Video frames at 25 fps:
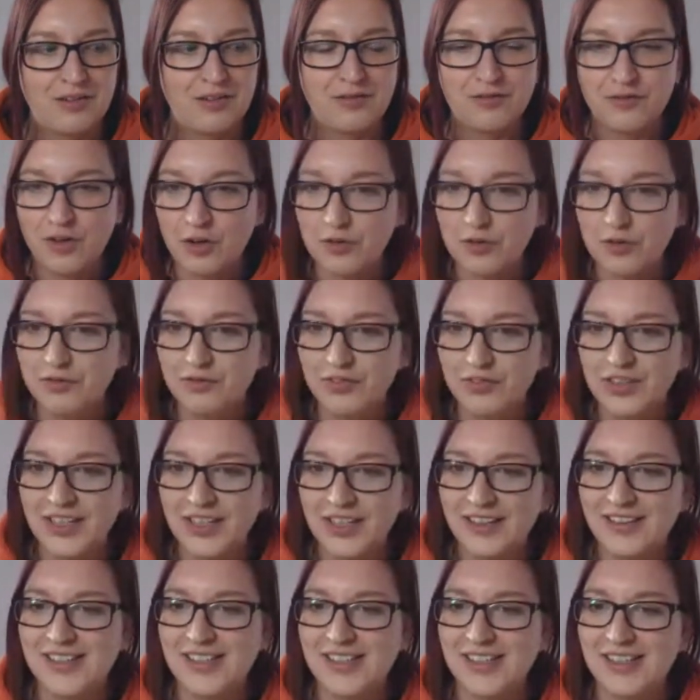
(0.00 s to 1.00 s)
Foreign V
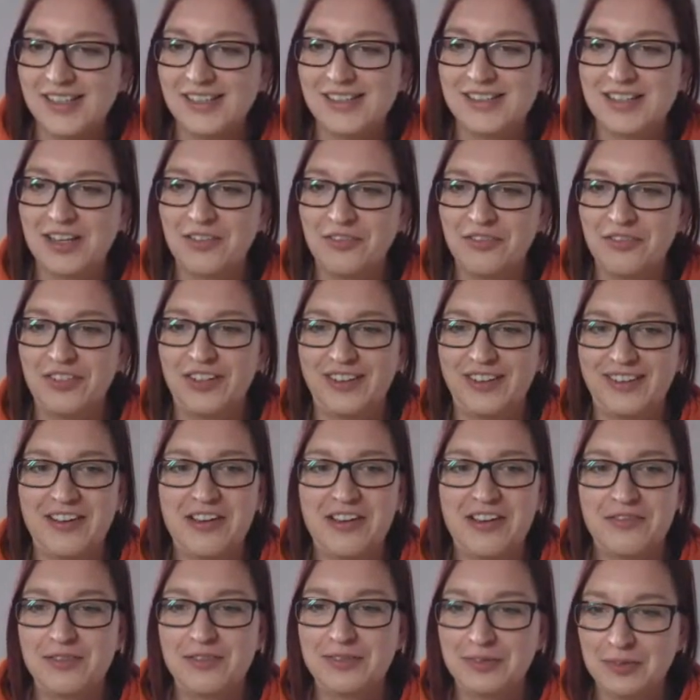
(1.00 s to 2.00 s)
A T is something that
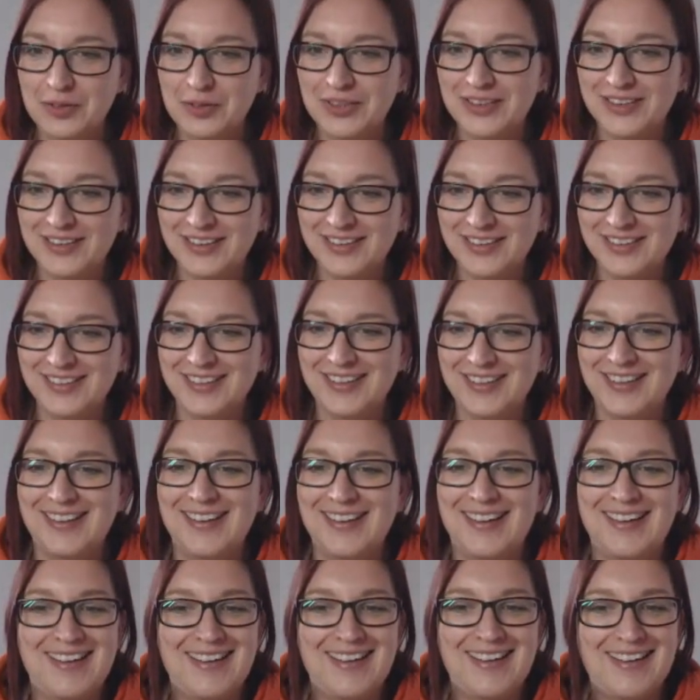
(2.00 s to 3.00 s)
I've avoided,
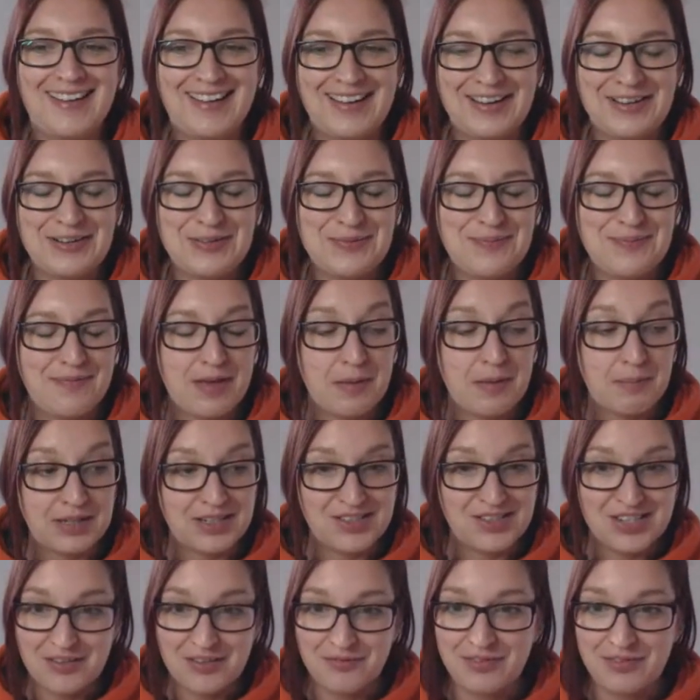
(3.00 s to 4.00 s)
um, but
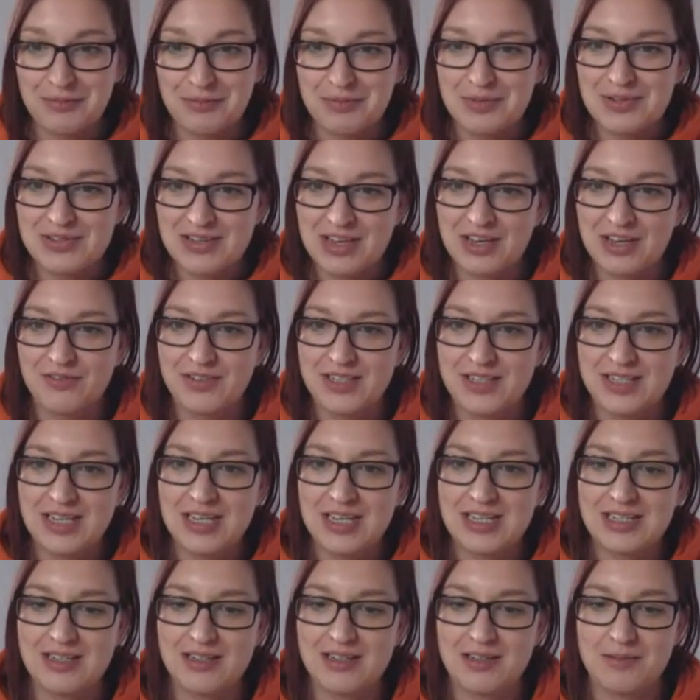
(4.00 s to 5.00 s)
generally with
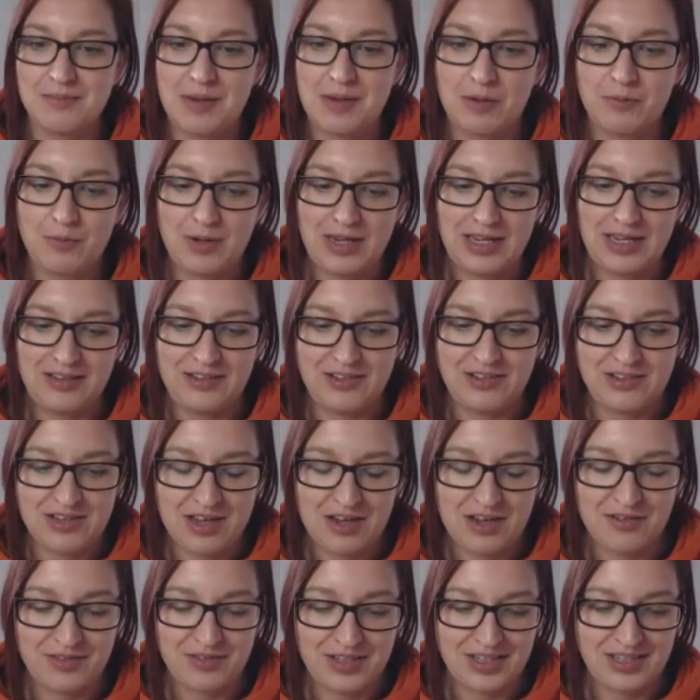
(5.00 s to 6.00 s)
services, it's about where the
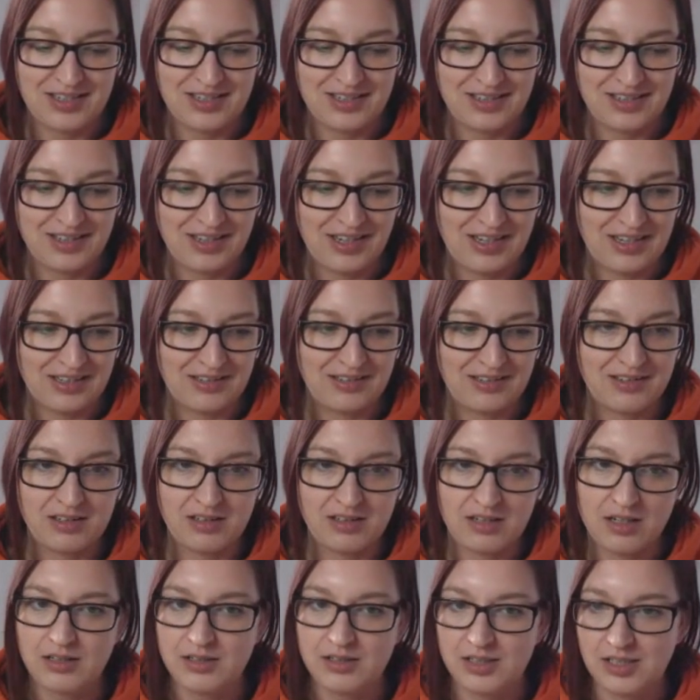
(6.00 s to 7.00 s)
service is
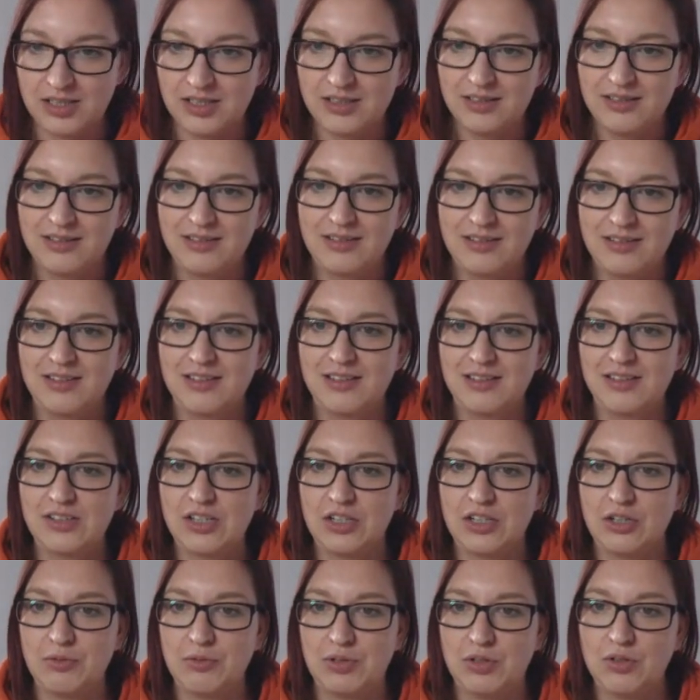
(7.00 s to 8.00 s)
conducted. So
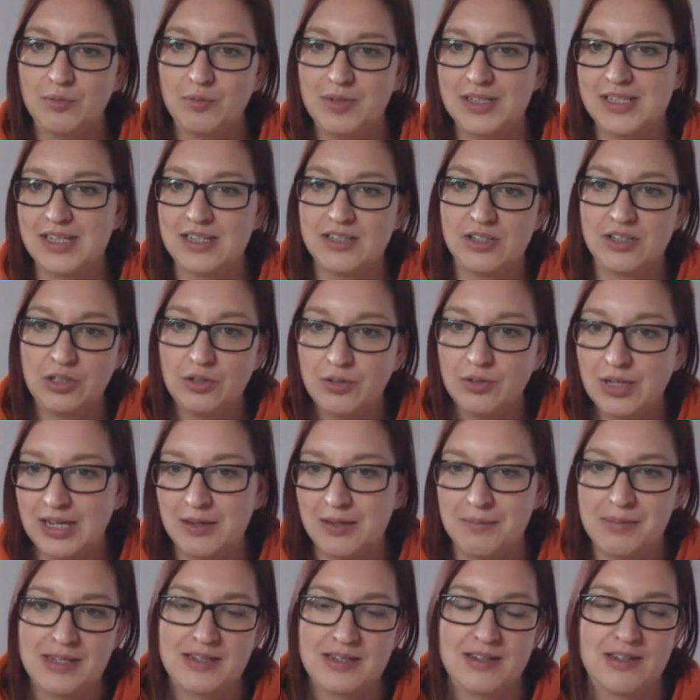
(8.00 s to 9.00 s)
you would normally say it's a U K
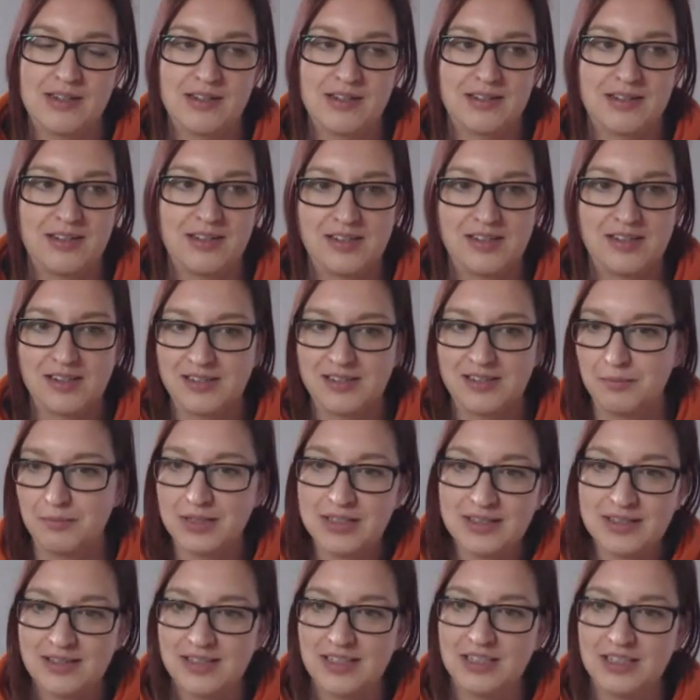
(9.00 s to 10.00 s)
business conducting
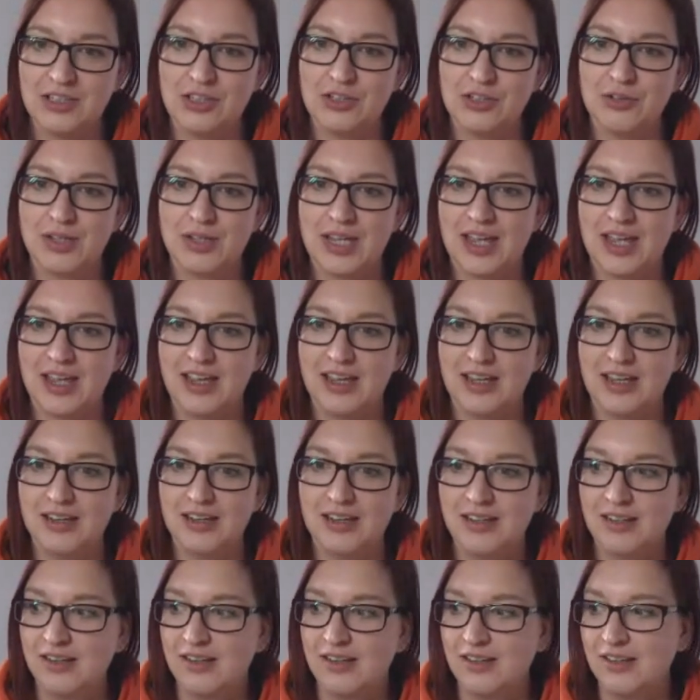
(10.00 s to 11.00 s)
business in the U K.
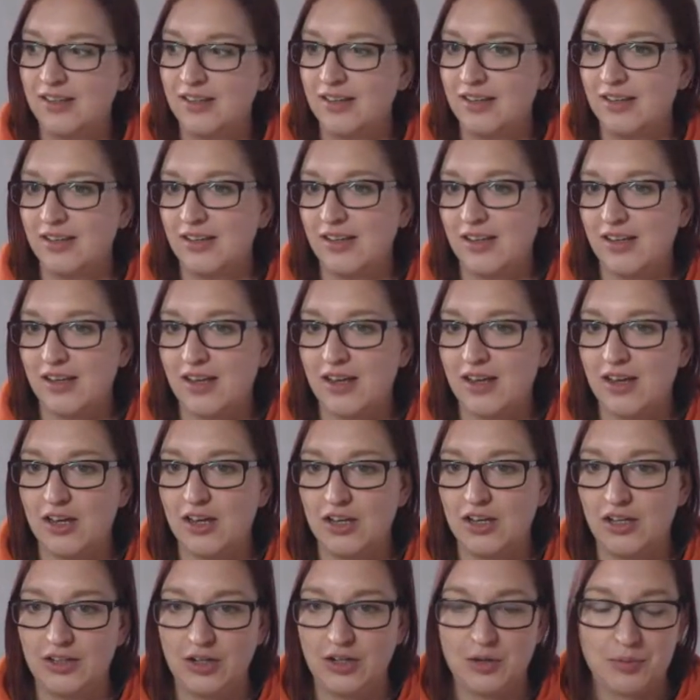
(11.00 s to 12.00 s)

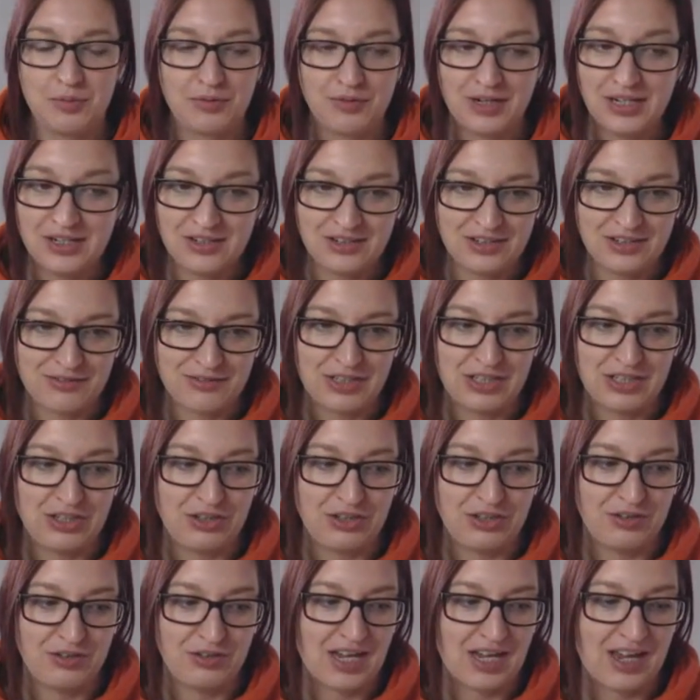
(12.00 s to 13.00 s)
Uh, the operations are
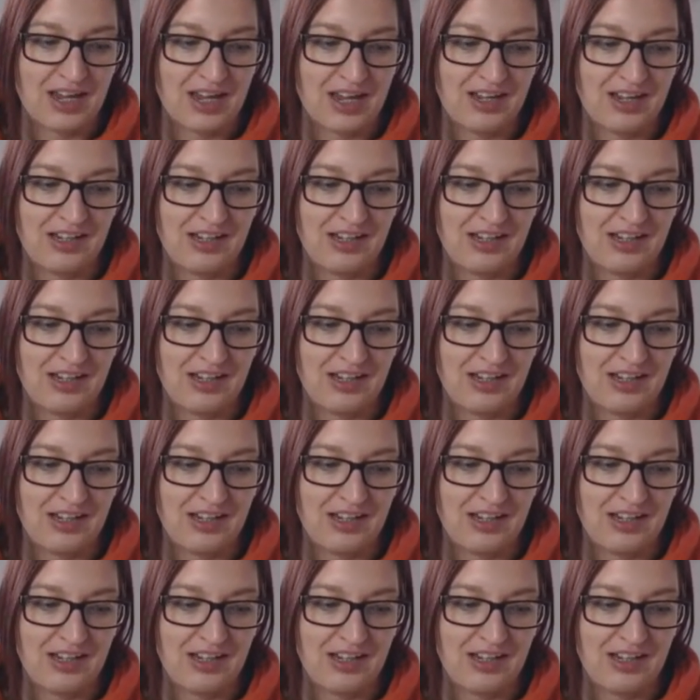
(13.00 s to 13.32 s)
in the U K,